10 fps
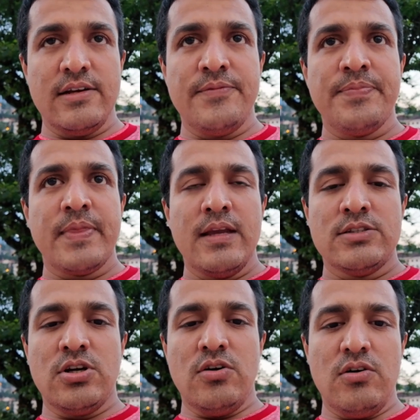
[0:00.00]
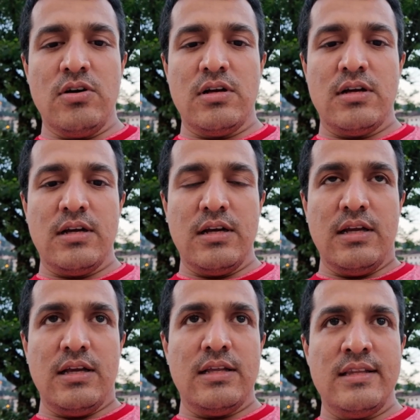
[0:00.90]
right? So
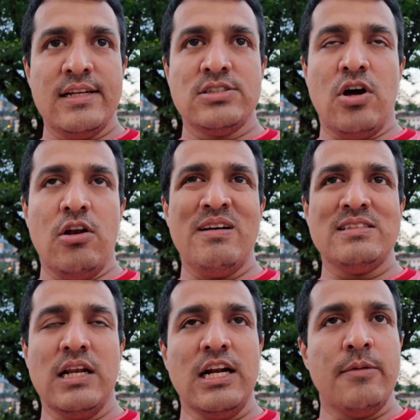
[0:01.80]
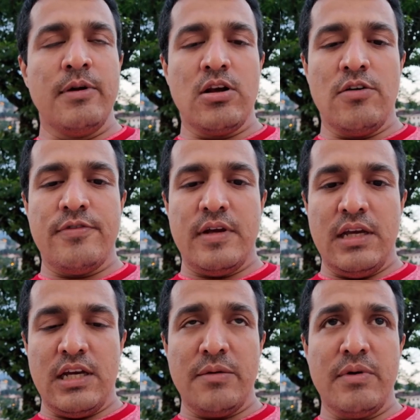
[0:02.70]
there is always a little bit
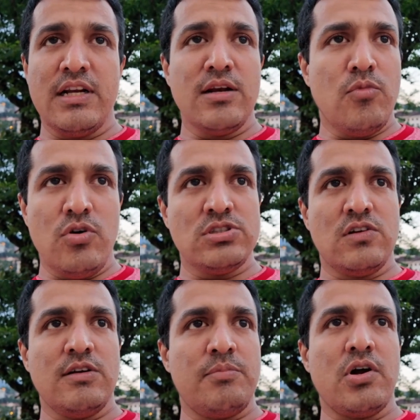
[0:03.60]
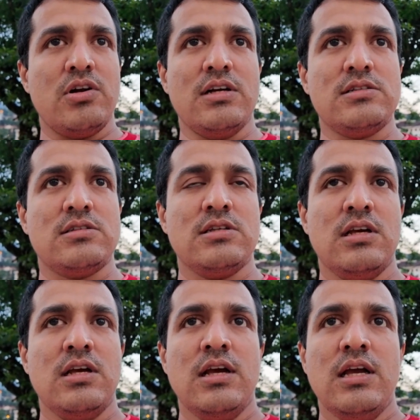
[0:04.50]
of increment in most of the
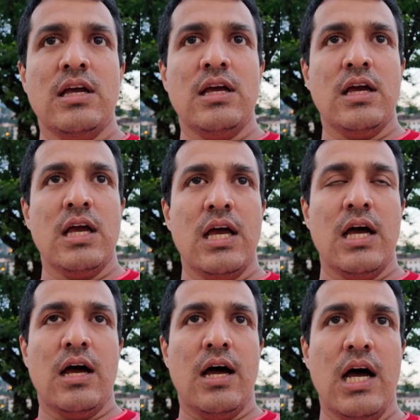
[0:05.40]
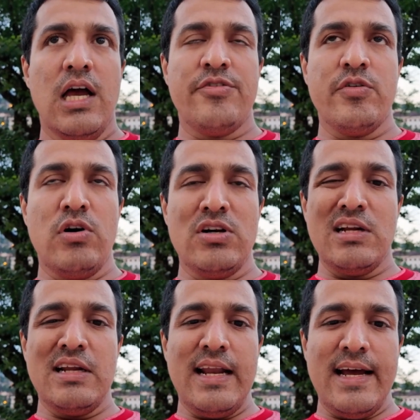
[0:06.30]
products. If
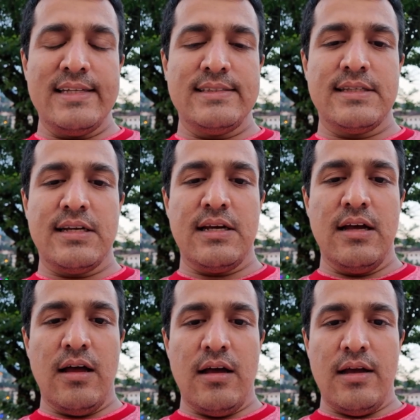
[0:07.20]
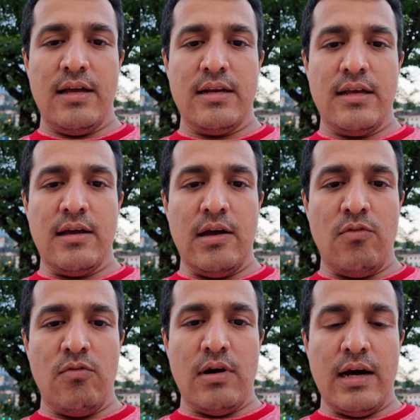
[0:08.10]
you want to analyze in
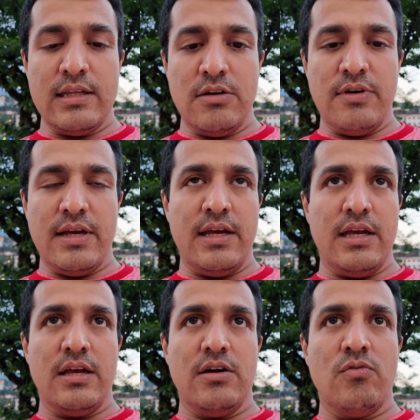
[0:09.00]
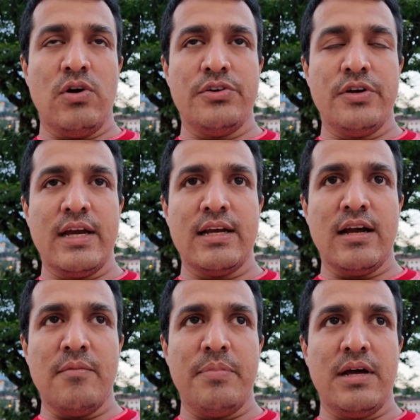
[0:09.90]
other way, what
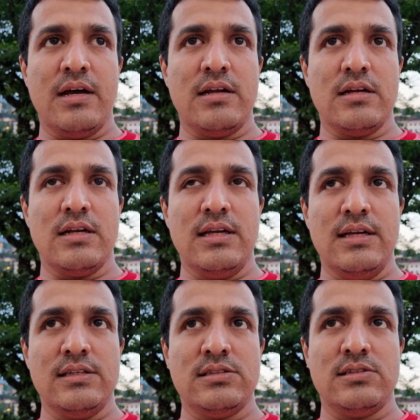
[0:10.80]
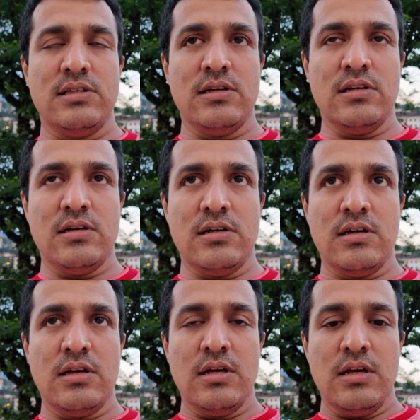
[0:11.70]
you can compare is
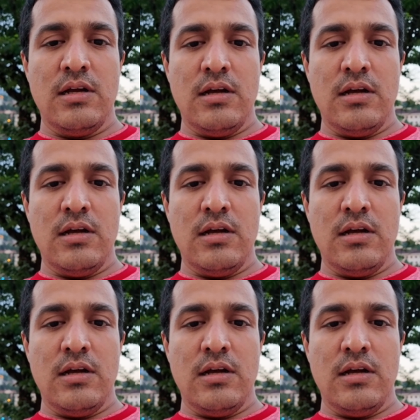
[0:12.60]
the